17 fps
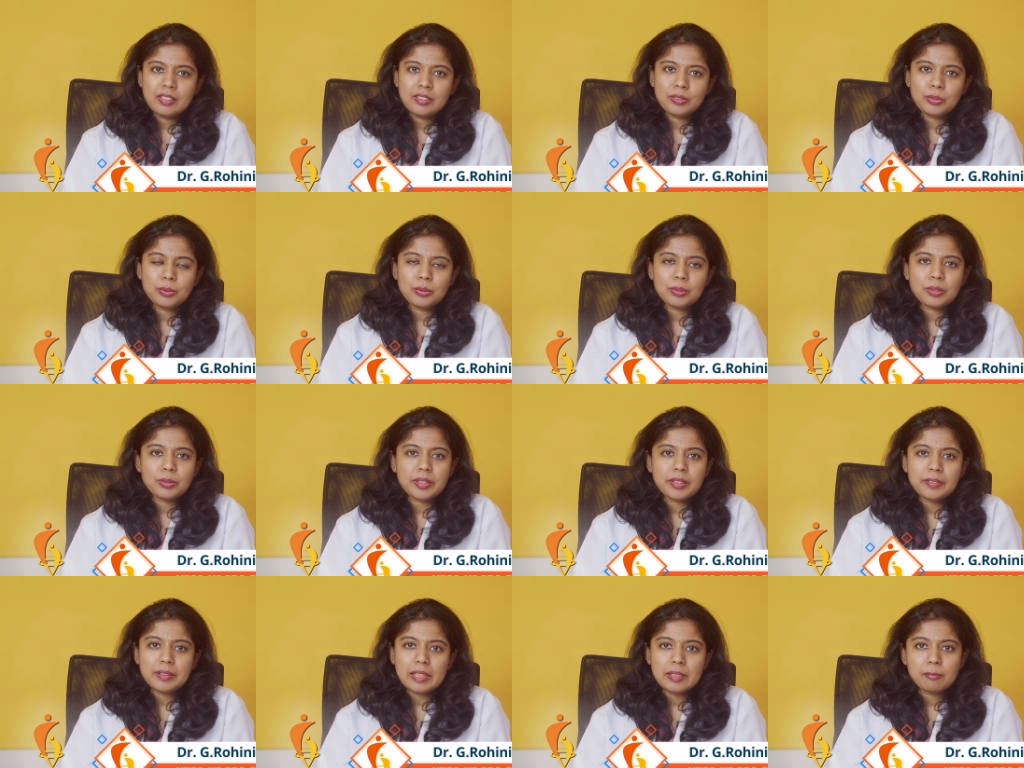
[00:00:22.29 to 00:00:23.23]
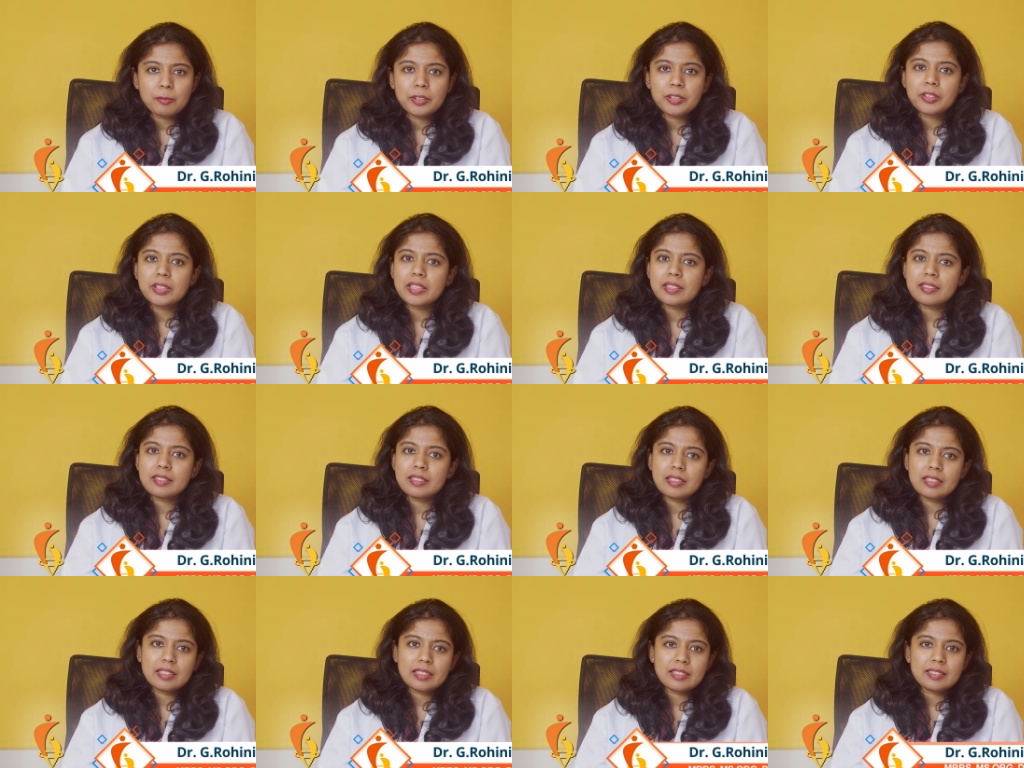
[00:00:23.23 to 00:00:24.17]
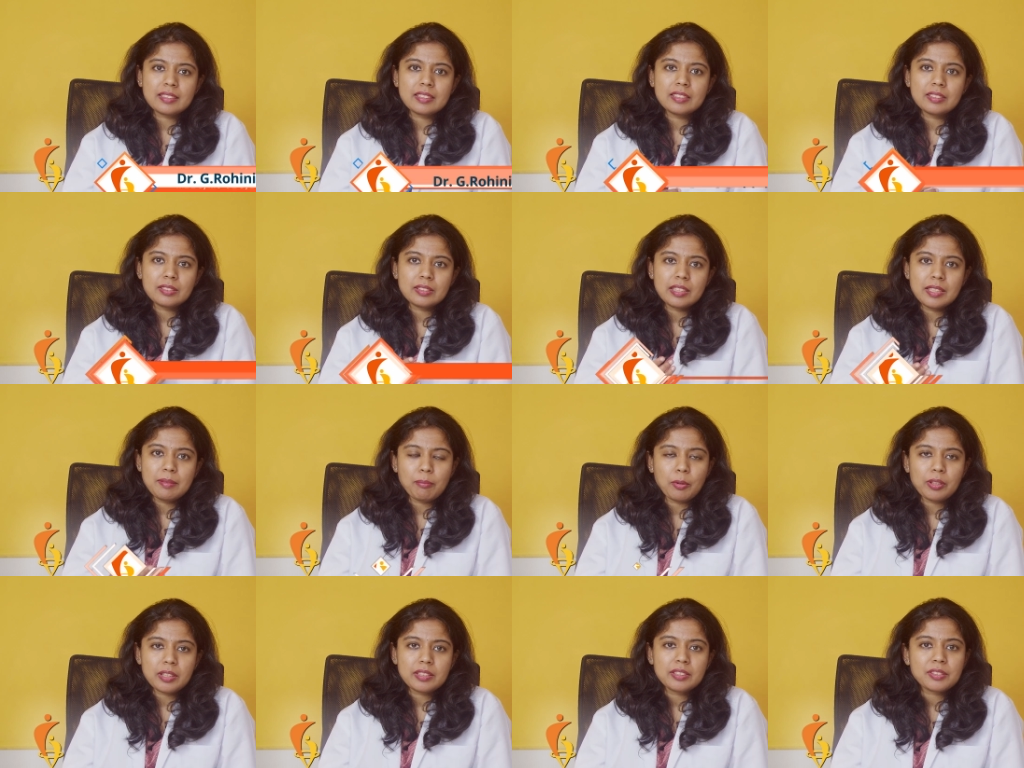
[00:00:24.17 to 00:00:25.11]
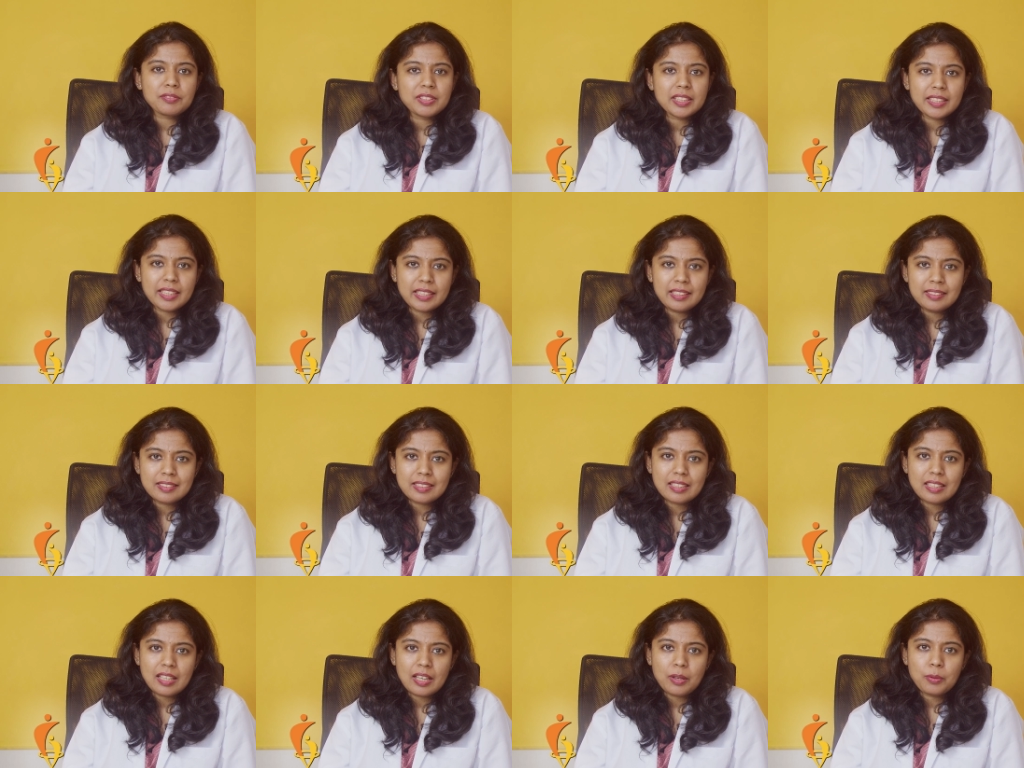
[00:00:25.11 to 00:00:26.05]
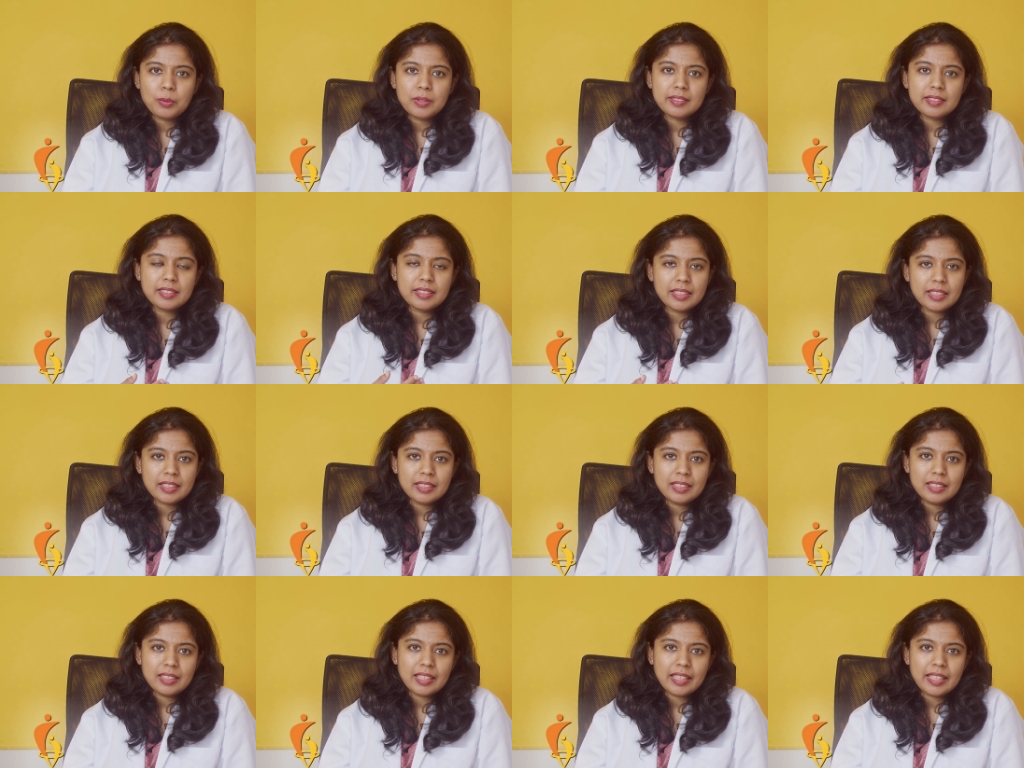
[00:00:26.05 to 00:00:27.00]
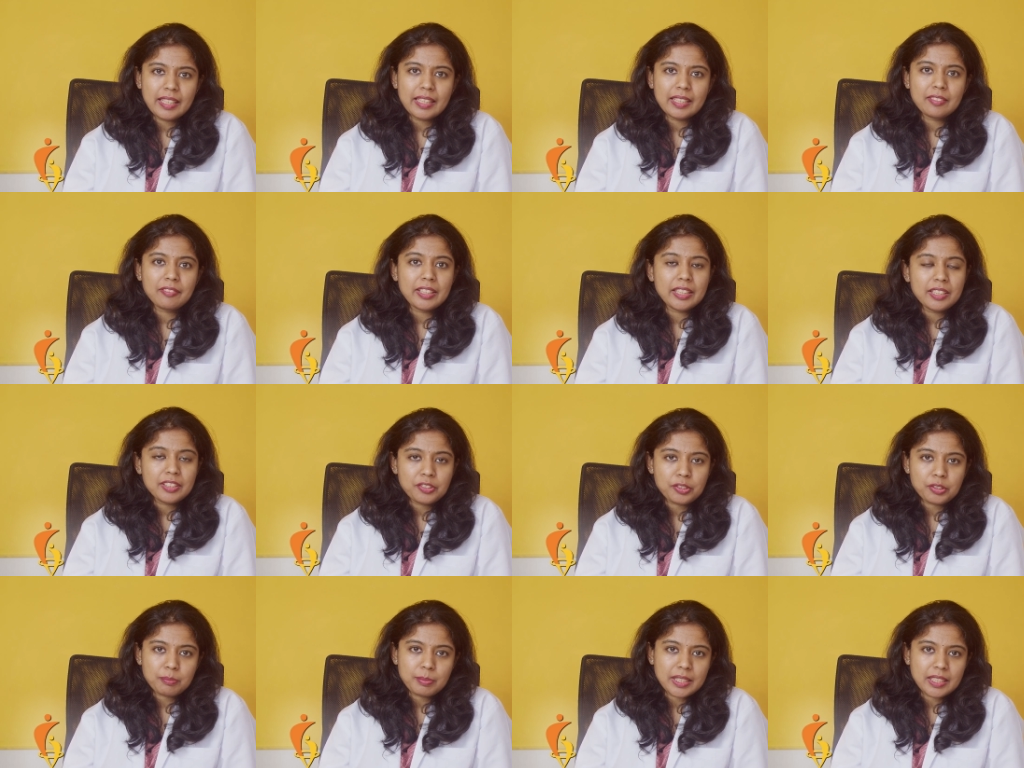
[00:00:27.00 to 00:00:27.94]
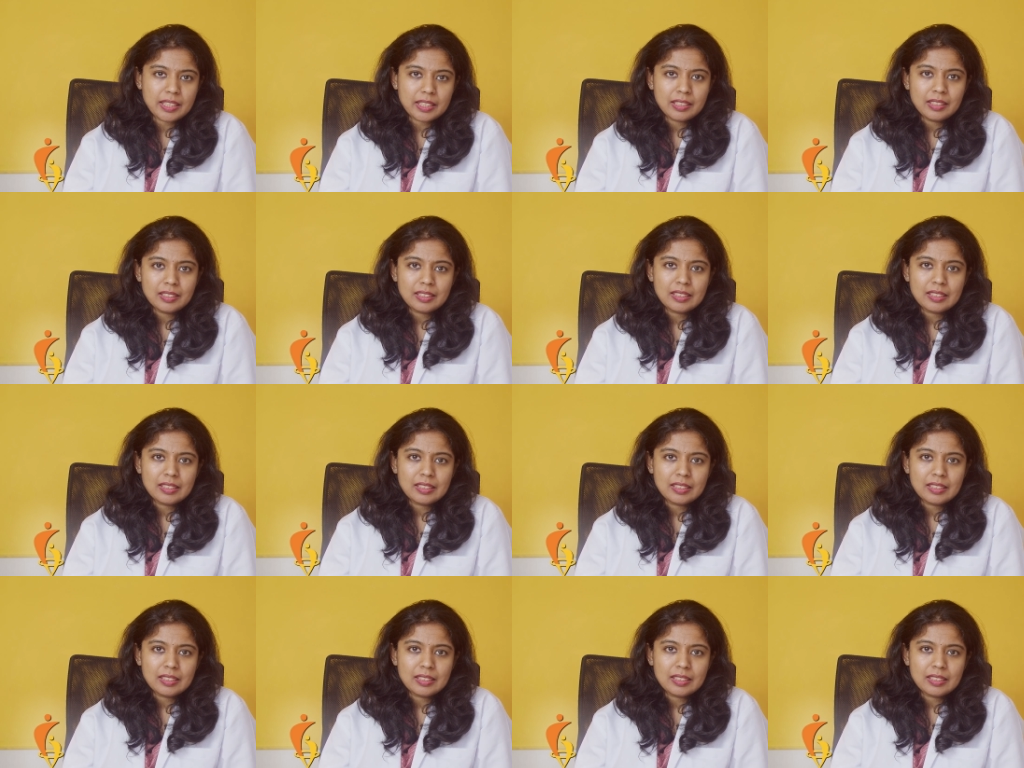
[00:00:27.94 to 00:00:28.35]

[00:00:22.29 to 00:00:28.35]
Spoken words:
So today I'm going to discuss the importance of the test, how is it done, and when it should be done.